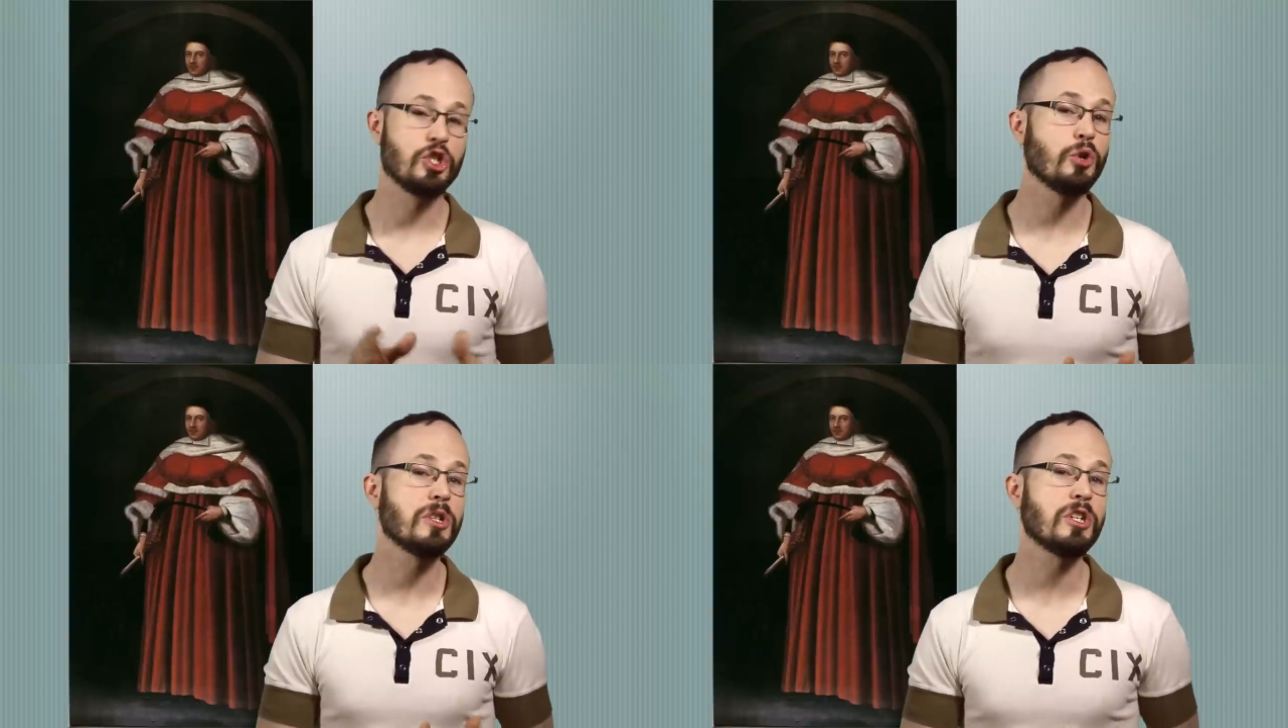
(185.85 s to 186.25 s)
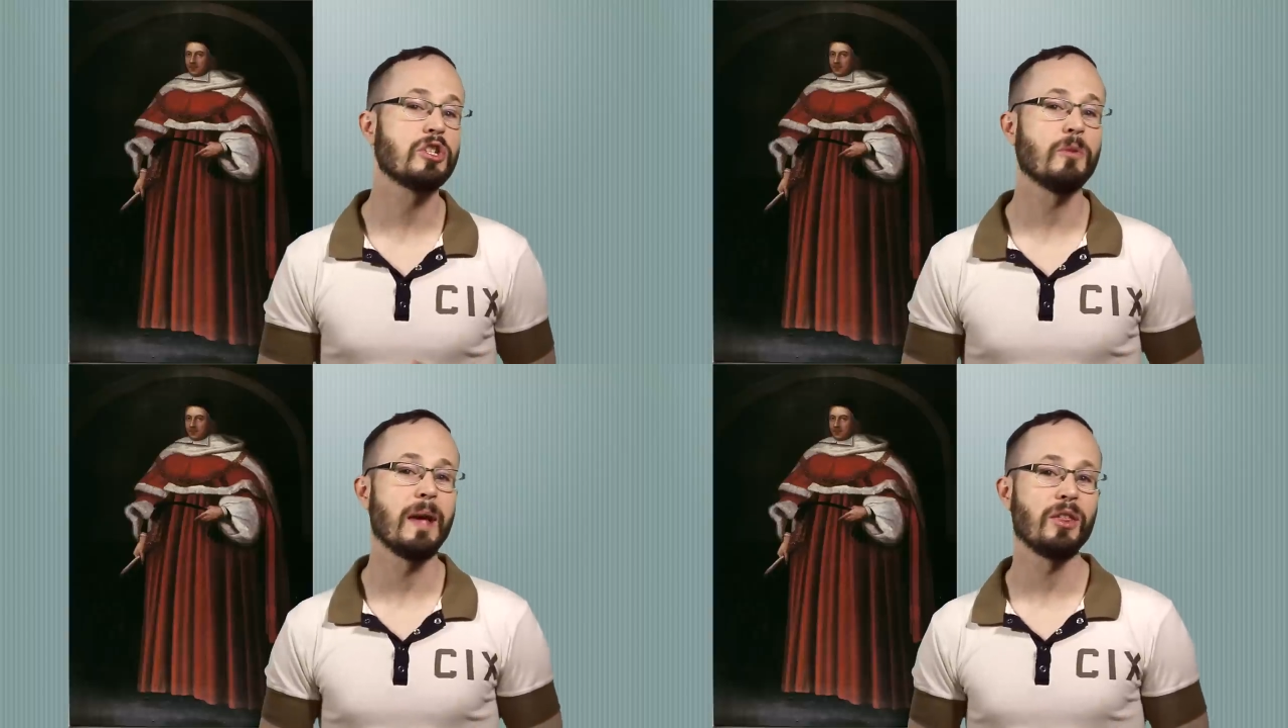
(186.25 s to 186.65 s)
jurist
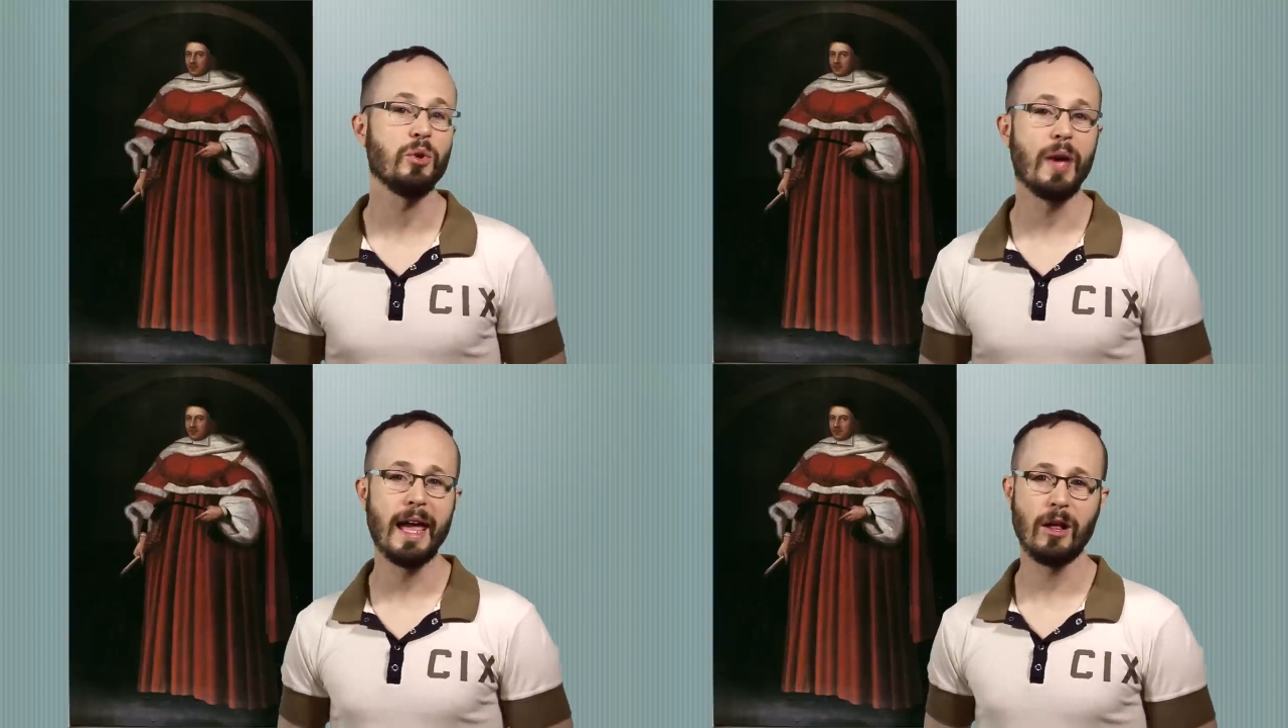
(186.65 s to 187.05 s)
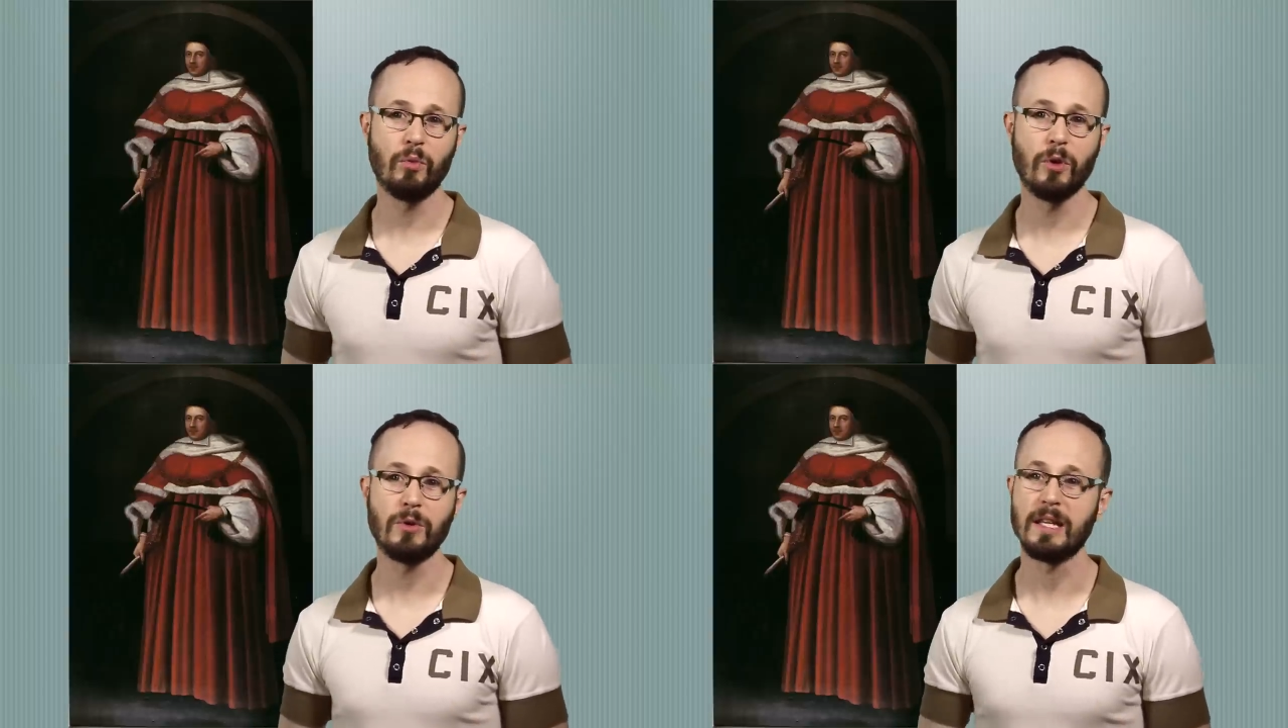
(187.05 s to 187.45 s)
Sir Matthew
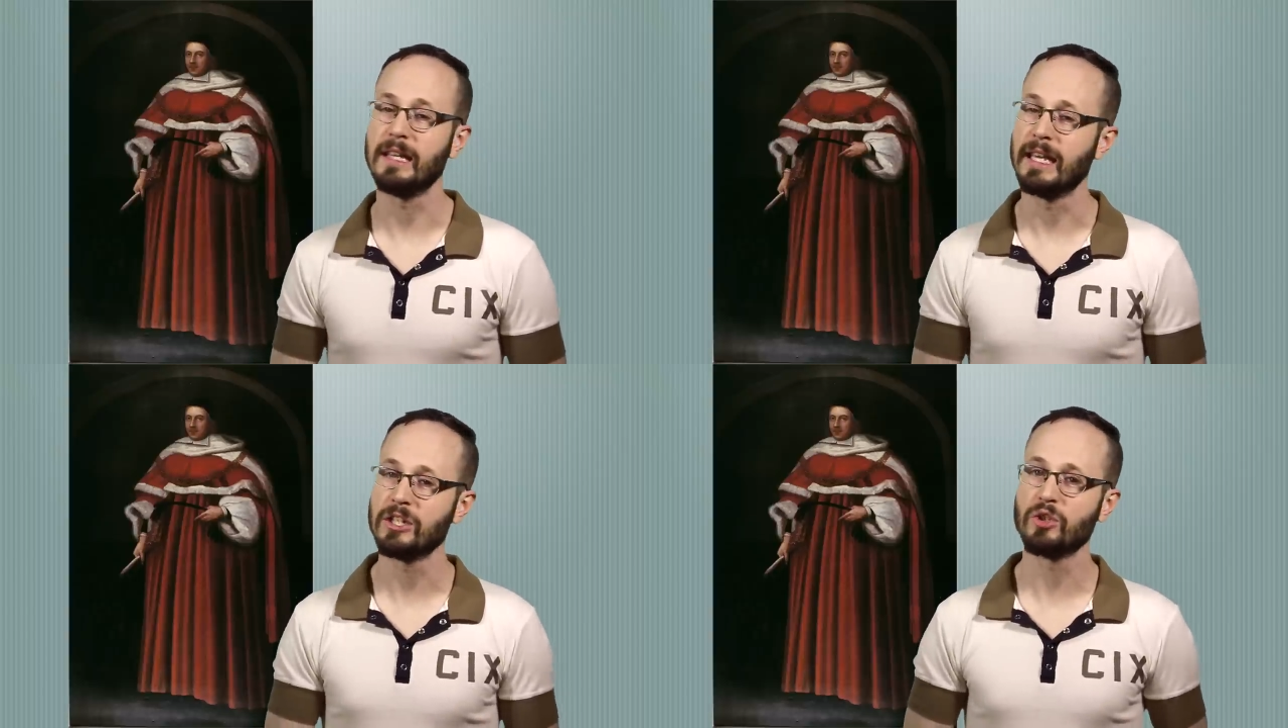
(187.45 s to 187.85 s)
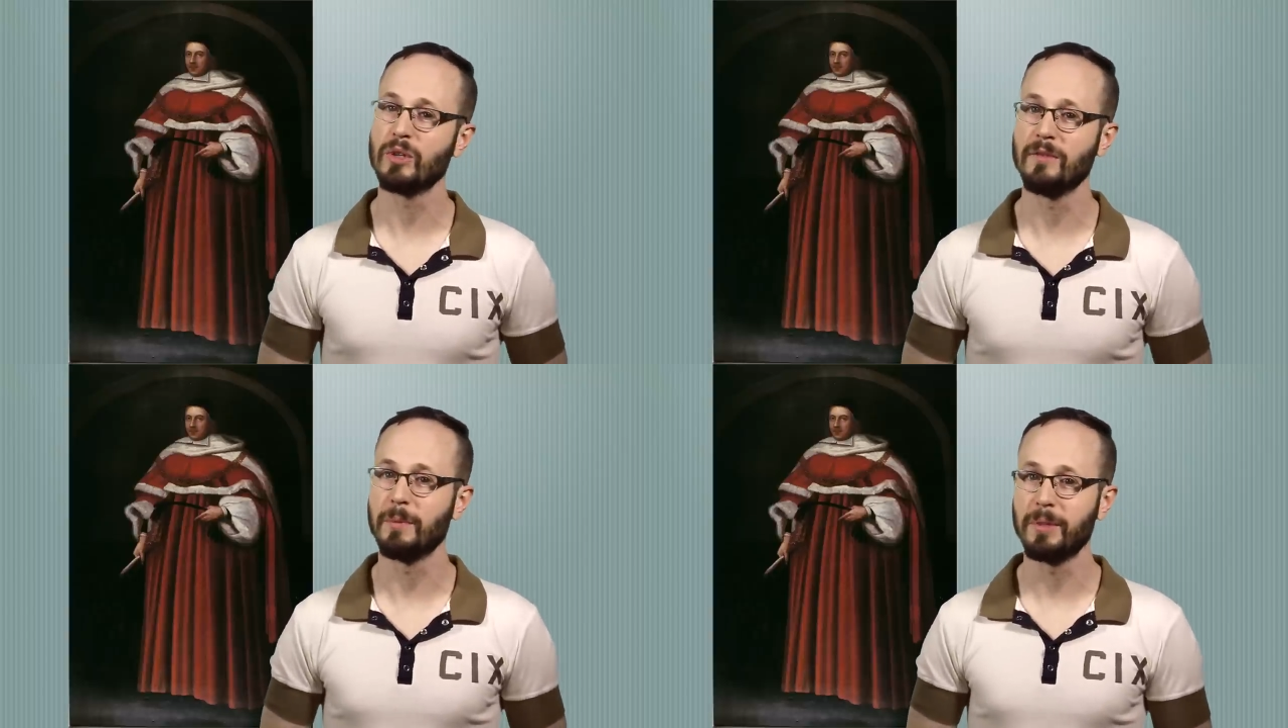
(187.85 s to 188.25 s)
Hale wrote in the
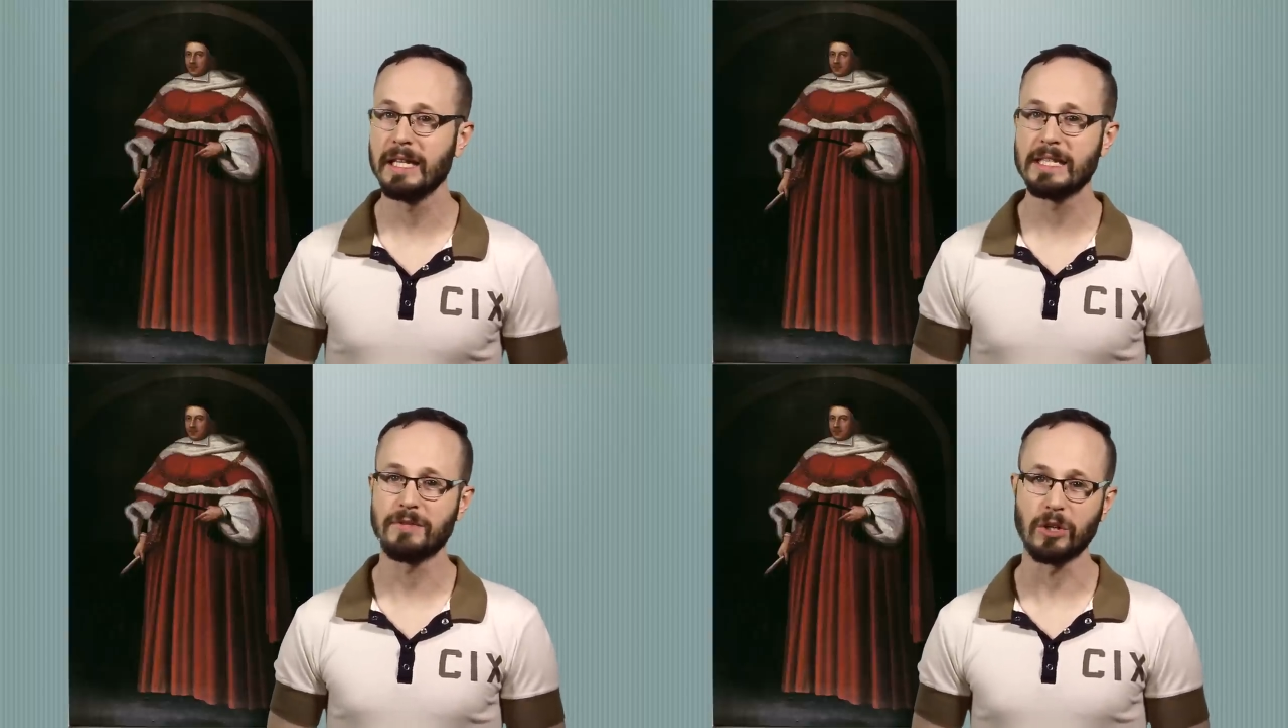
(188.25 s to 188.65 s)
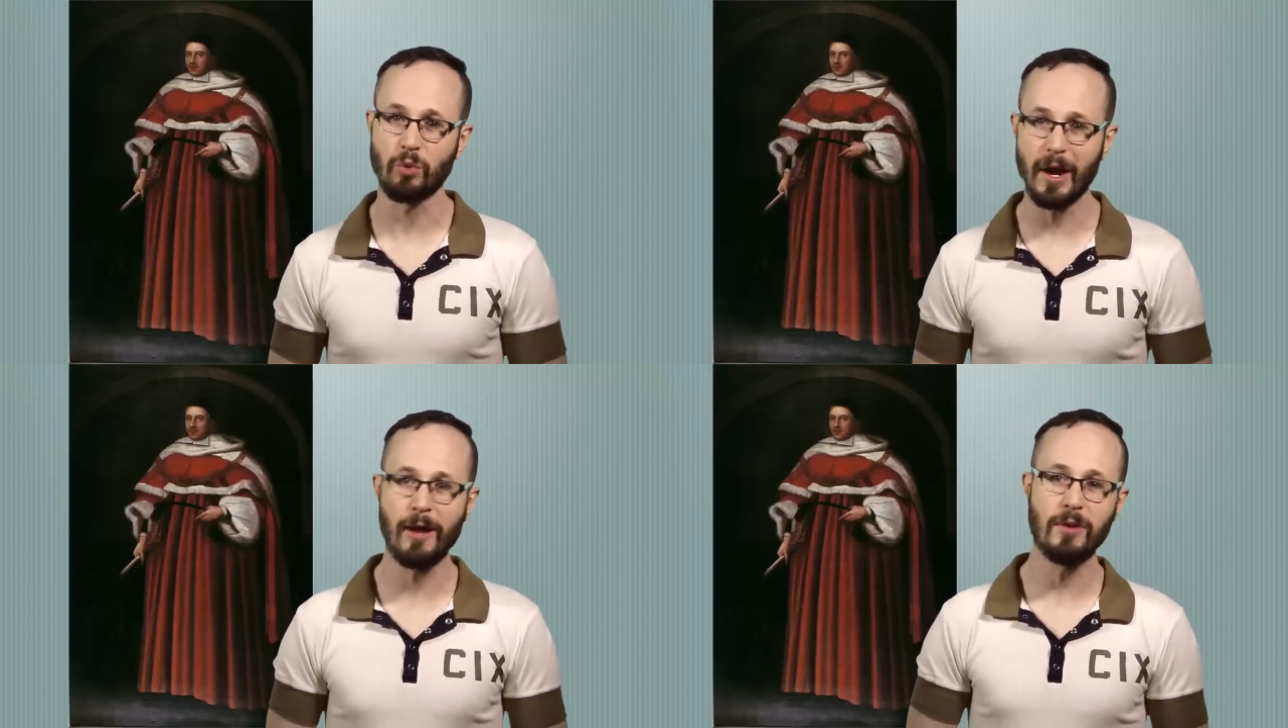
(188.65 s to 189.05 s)
History of the Pleas of the
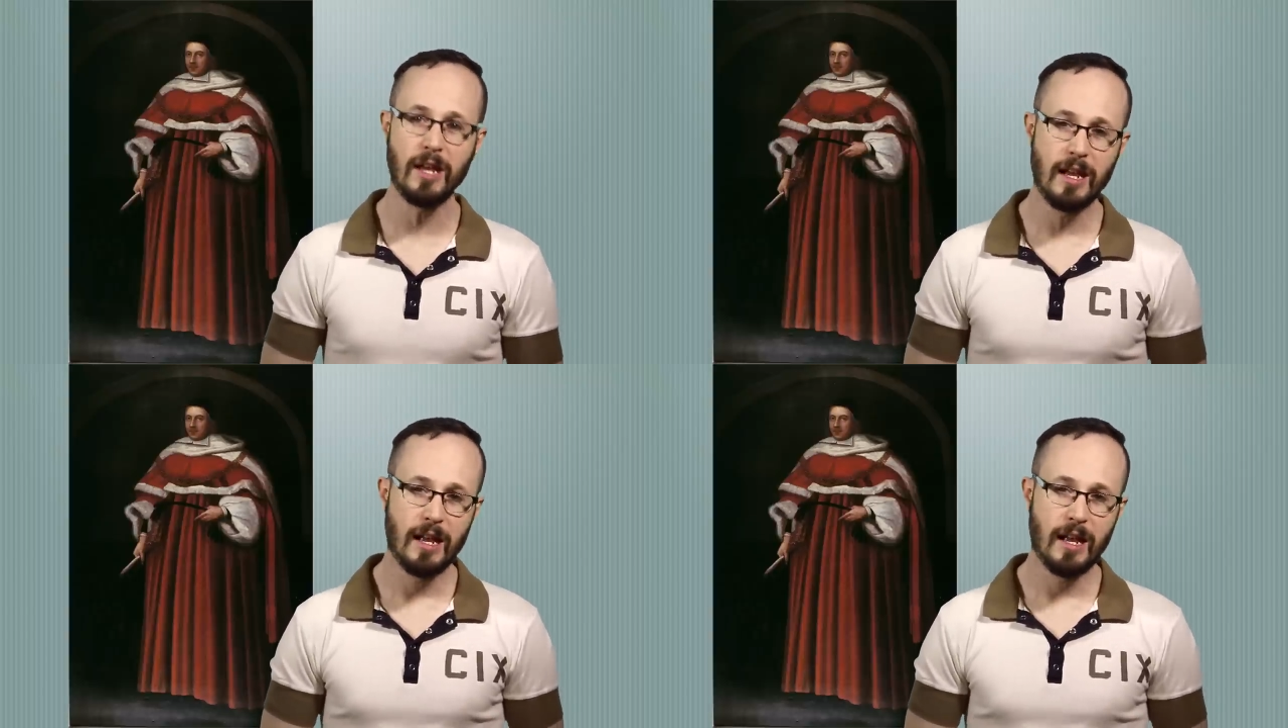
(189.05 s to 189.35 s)
Crown